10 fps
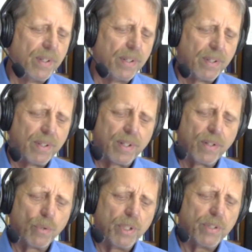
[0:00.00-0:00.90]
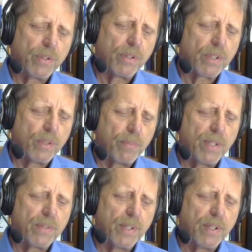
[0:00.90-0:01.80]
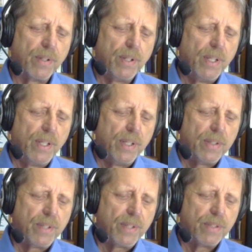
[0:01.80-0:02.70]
I don't know what he's talking about there. He said,